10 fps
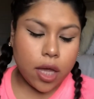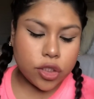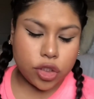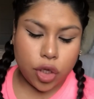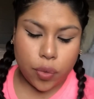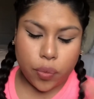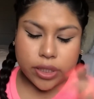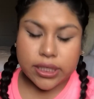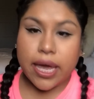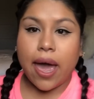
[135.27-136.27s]
So
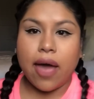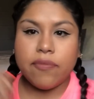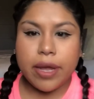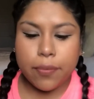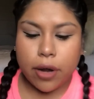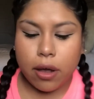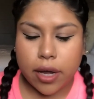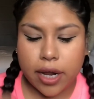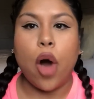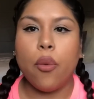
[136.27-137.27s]
once I have my brow
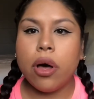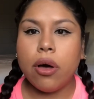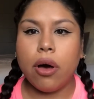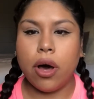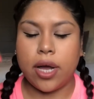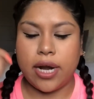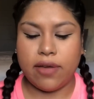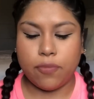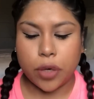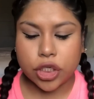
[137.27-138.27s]
on and
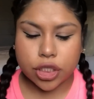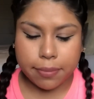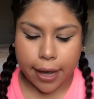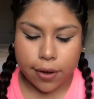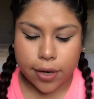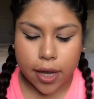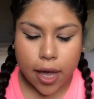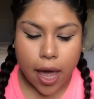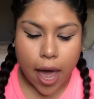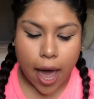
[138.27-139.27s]
I've brushed them out,
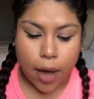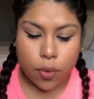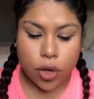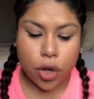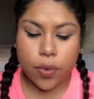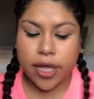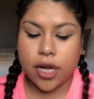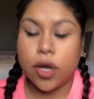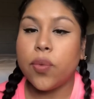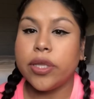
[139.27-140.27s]
I will go
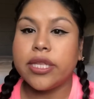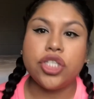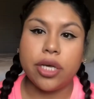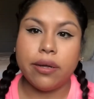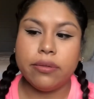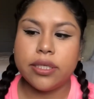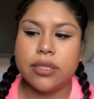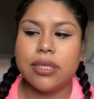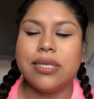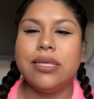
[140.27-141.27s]
in with gel.
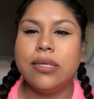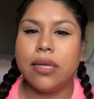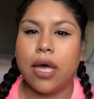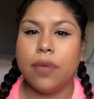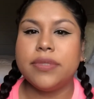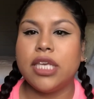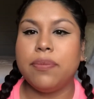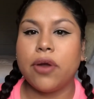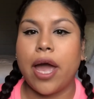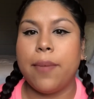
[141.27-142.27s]
This helps
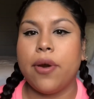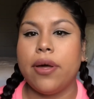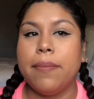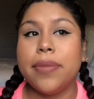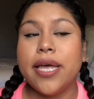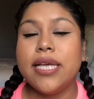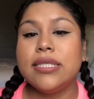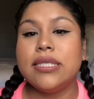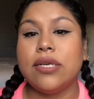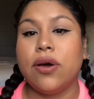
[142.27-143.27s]
keep your eyebrow in
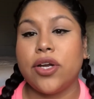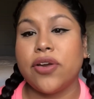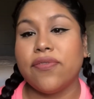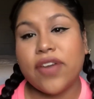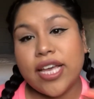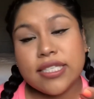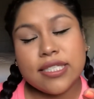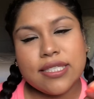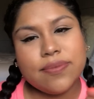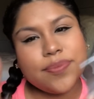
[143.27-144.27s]
place and on your
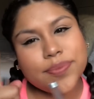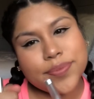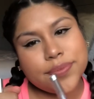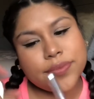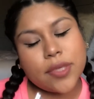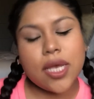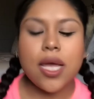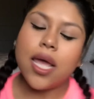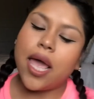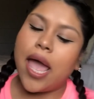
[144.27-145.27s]
face.
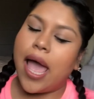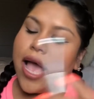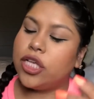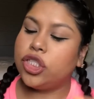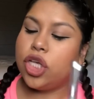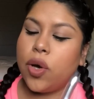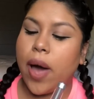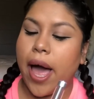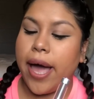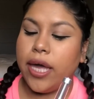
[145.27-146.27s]

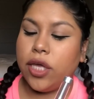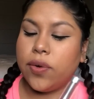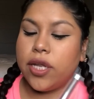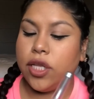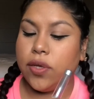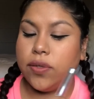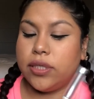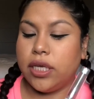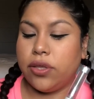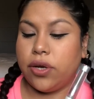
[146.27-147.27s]
So you can
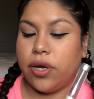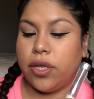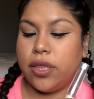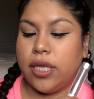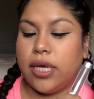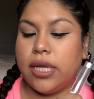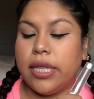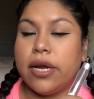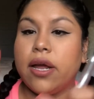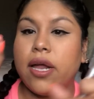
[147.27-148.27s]
use either the
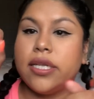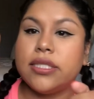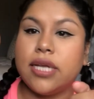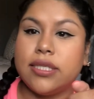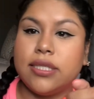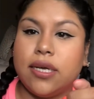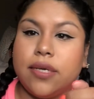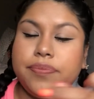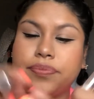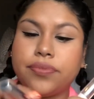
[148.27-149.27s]
clear Anastasia,